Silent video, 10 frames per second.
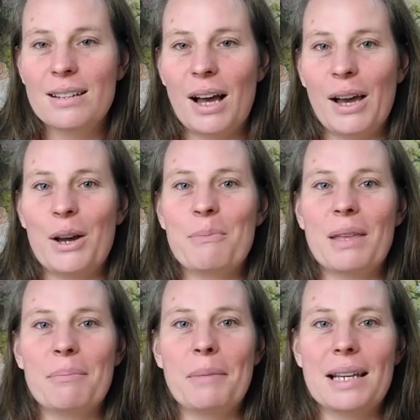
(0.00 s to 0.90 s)
I hope
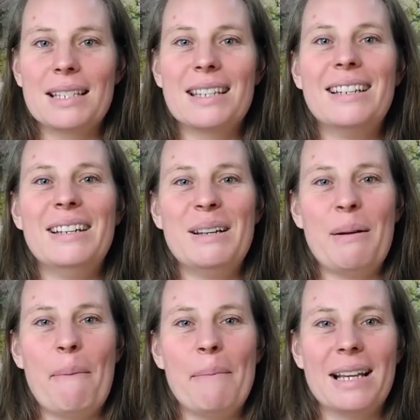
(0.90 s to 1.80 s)
that makes
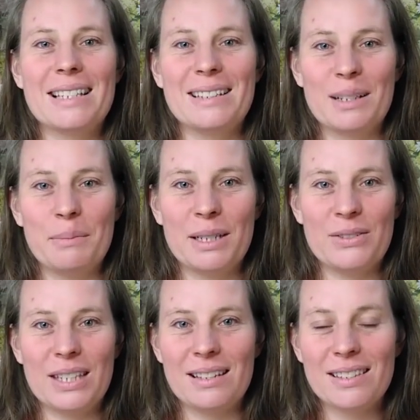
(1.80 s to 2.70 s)
a little bit of
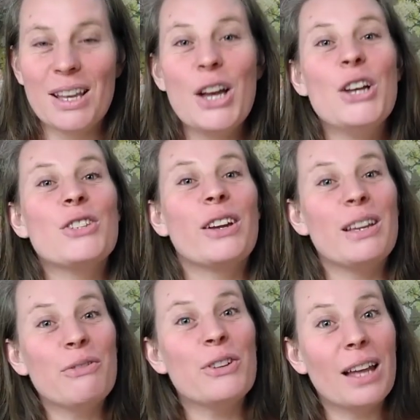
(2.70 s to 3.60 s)
sense. So
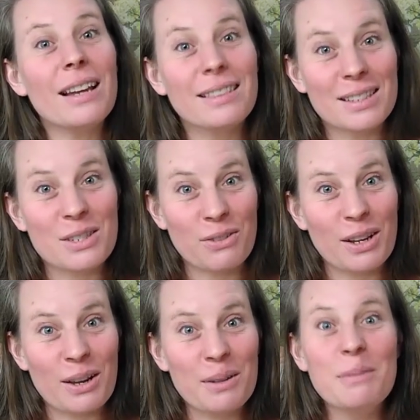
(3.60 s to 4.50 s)
if you like this
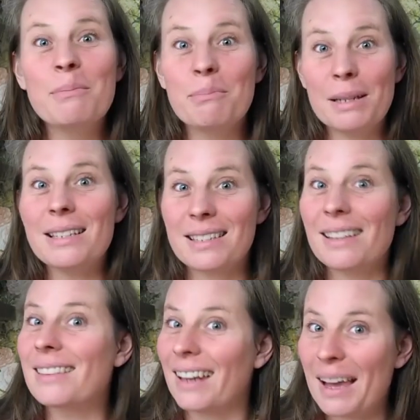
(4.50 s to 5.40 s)
video, please
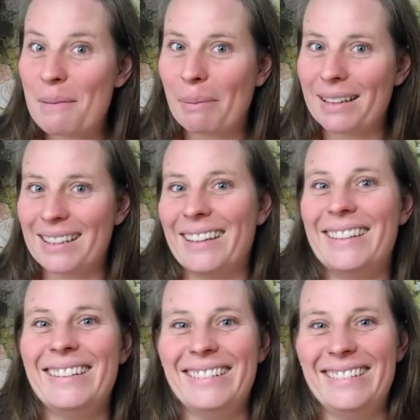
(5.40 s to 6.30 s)
hit the like
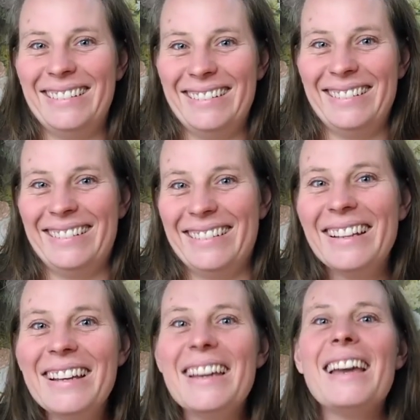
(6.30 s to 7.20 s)
button
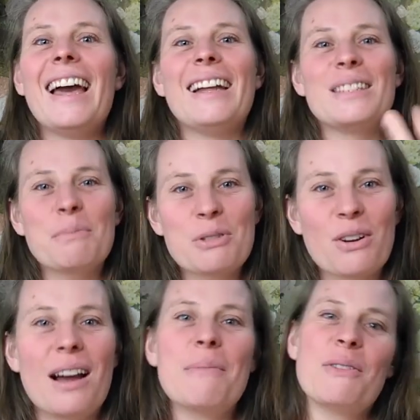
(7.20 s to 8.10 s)
and
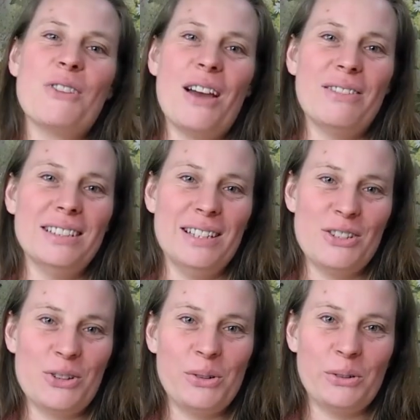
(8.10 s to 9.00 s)
subscribe if you haven't done
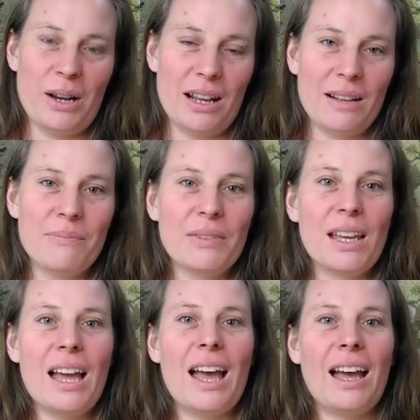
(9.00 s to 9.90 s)
so already.
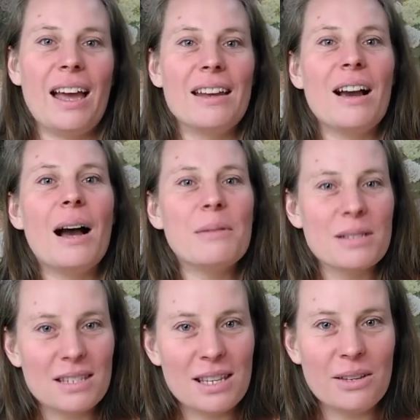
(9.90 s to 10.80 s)
And I will
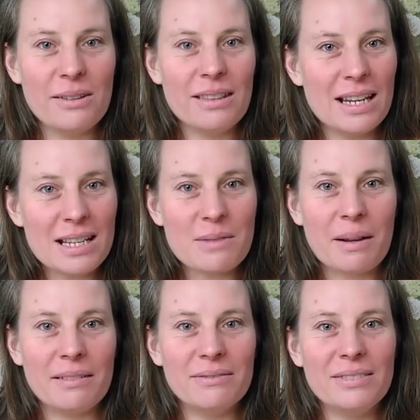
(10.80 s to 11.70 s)
see you in the next
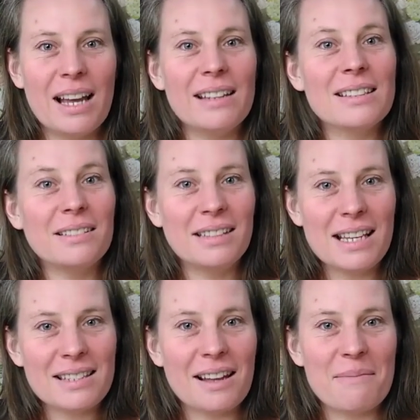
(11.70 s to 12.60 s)
one. Until
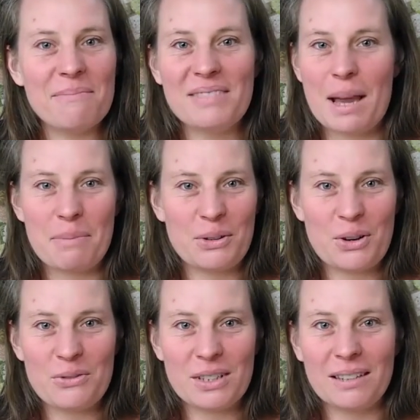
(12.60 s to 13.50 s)
next time, happy
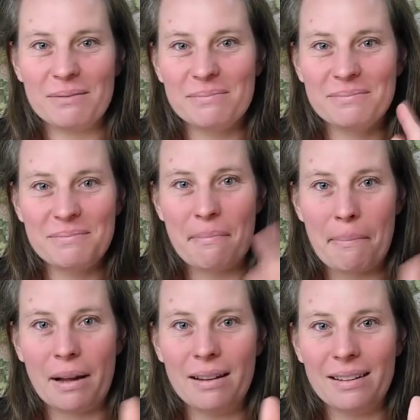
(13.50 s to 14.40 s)
crafting.
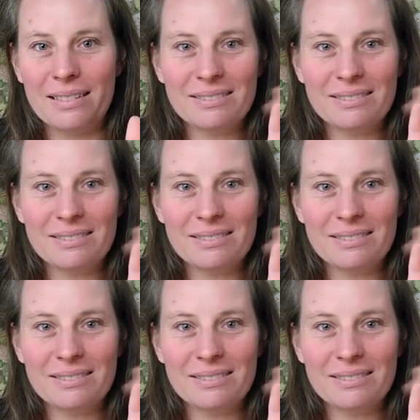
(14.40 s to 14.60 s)
Bye.